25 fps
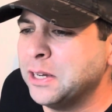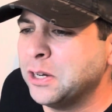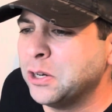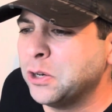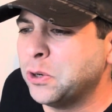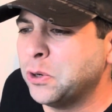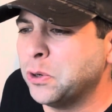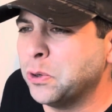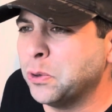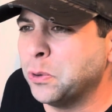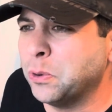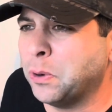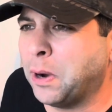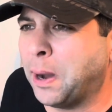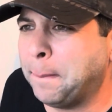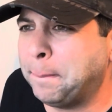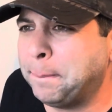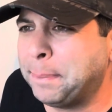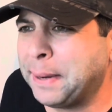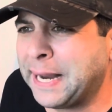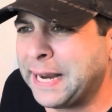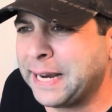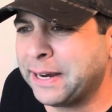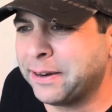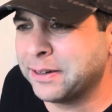who
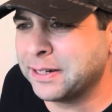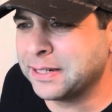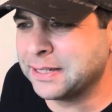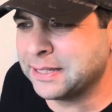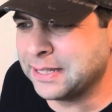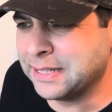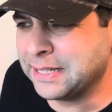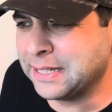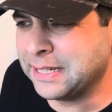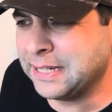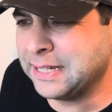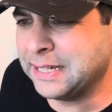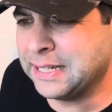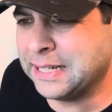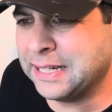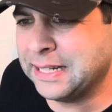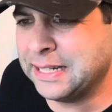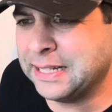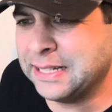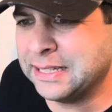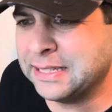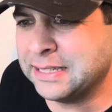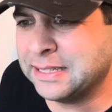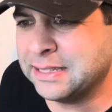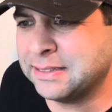apparently
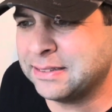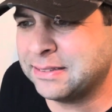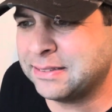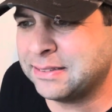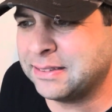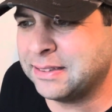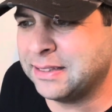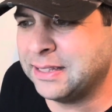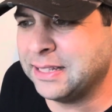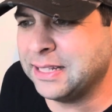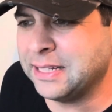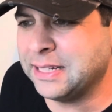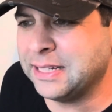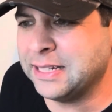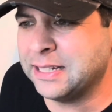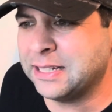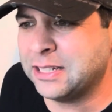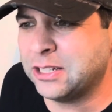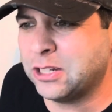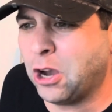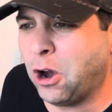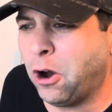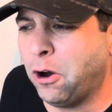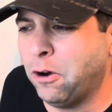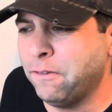is the
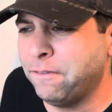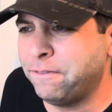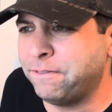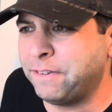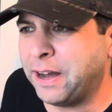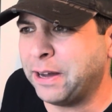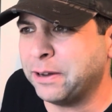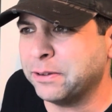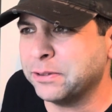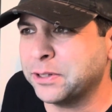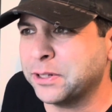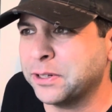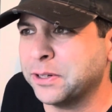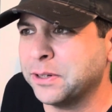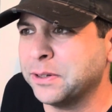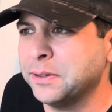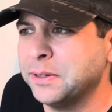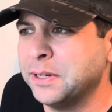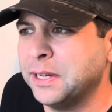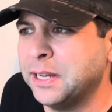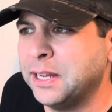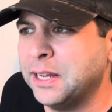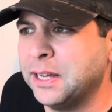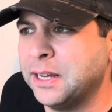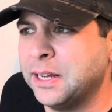co-founder
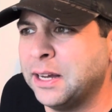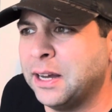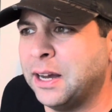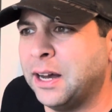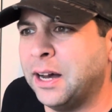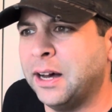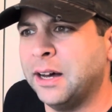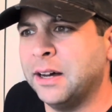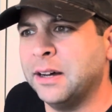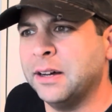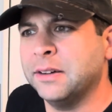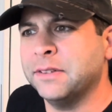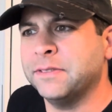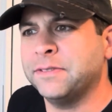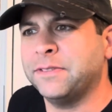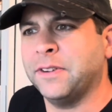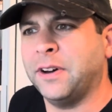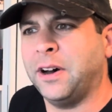of